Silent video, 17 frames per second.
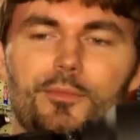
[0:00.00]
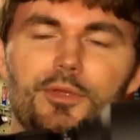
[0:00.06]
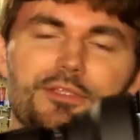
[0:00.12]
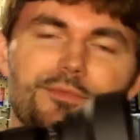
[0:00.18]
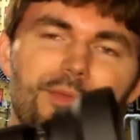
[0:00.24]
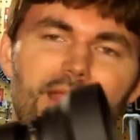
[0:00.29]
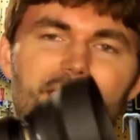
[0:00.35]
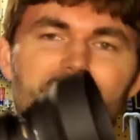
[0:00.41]

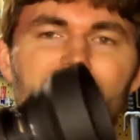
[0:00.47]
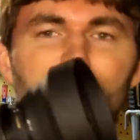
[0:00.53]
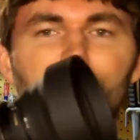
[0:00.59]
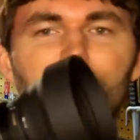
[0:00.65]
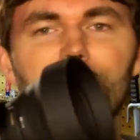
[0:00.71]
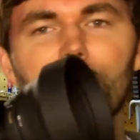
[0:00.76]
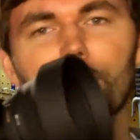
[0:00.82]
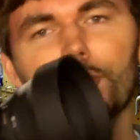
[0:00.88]
puts my
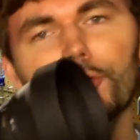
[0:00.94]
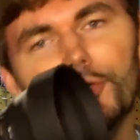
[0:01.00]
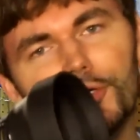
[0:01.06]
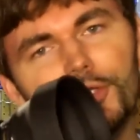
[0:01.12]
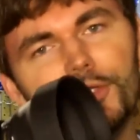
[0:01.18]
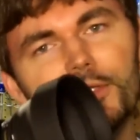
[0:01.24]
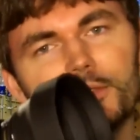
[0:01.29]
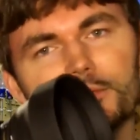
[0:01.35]
camera in the
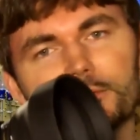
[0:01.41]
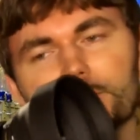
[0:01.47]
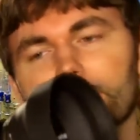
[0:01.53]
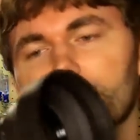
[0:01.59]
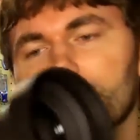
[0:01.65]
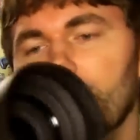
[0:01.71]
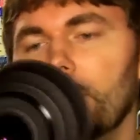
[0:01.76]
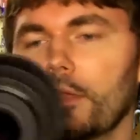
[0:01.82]
hood,
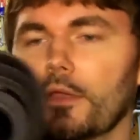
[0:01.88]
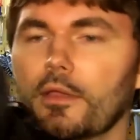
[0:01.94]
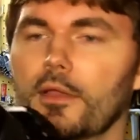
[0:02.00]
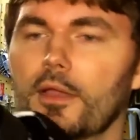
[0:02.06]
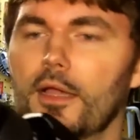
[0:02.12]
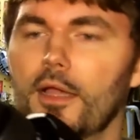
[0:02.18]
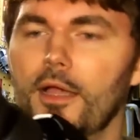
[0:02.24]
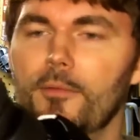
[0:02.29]

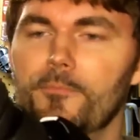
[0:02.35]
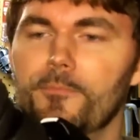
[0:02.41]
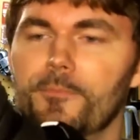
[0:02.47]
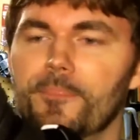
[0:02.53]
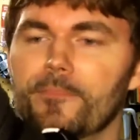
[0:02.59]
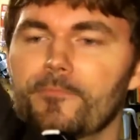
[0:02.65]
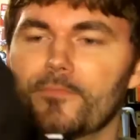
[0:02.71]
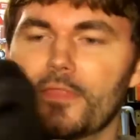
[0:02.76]

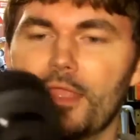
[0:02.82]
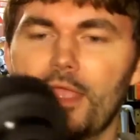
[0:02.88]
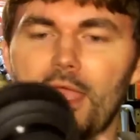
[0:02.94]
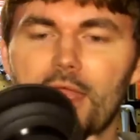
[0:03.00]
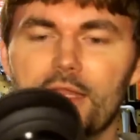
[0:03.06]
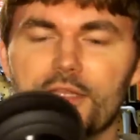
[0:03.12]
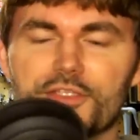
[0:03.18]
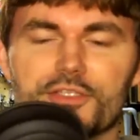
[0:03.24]
and
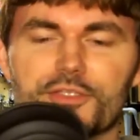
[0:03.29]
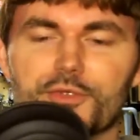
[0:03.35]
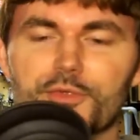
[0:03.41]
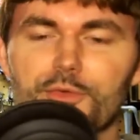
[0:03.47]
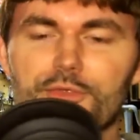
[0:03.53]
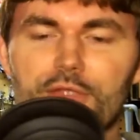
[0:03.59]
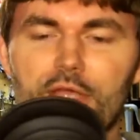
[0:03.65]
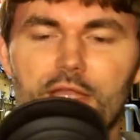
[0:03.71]
it just
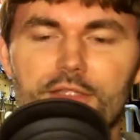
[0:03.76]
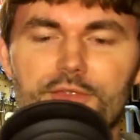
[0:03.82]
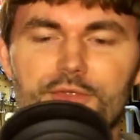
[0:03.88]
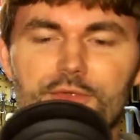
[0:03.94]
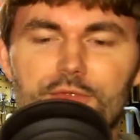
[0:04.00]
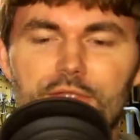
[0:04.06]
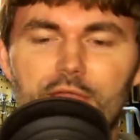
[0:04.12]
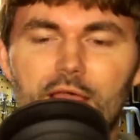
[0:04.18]
screws on and
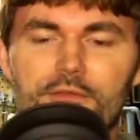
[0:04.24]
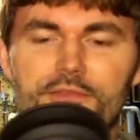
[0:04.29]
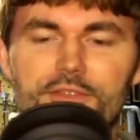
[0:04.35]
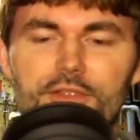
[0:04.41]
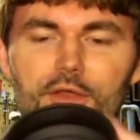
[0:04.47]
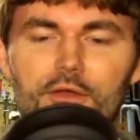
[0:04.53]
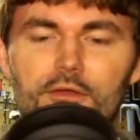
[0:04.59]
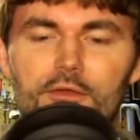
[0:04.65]
screws off.
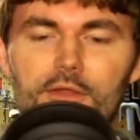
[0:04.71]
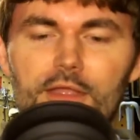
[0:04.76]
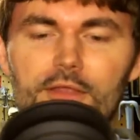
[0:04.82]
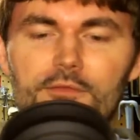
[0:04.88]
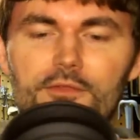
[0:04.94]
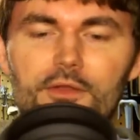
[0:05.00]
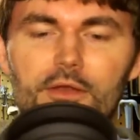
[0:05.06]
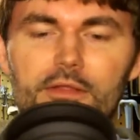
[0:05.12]
So
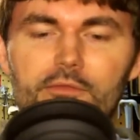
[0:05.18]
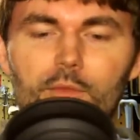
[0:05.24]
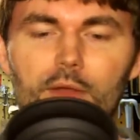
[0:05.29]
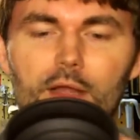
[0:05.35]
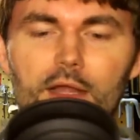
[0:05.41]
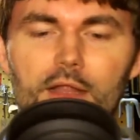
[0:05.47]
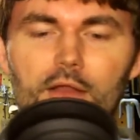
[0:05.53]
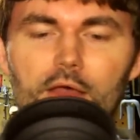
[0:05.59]
if you don't even
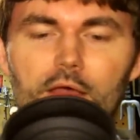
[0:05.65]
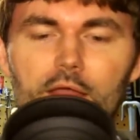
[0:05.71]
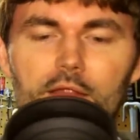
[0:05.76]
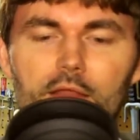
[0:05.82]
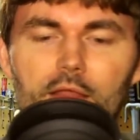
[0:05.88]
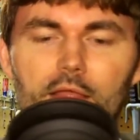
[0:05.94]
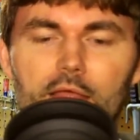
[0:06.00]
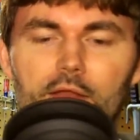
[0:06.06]
want it
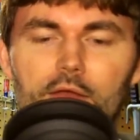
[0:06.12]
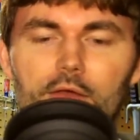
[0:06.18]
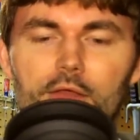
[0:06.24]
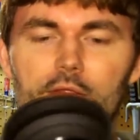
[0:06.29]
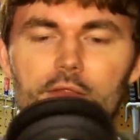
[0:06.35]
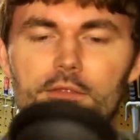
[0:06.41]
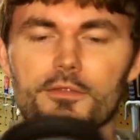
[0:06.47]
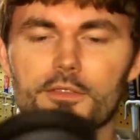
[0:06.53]
on at
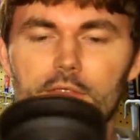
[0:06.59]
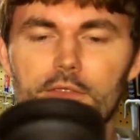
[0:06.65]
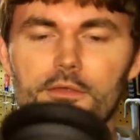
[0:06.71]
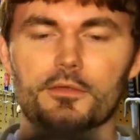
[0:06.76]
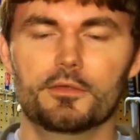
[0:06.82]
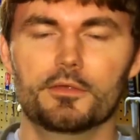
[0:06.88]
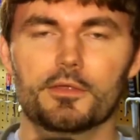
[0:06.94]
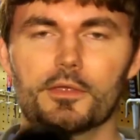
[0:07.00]
all,
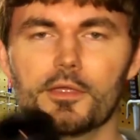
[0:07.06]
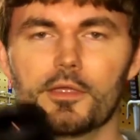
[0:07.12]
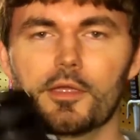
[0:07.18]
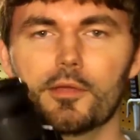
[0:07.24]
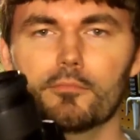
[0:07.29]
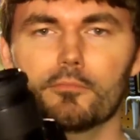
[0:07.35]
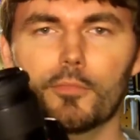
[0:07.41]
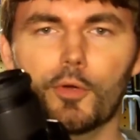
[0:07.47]

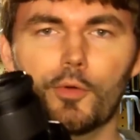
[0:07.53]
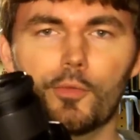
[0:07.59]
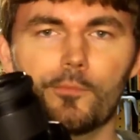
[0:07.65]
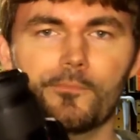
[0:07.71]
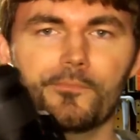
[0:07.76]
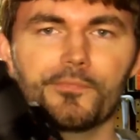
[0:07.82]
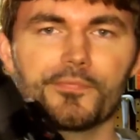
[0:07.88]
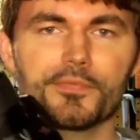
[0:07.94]
boom.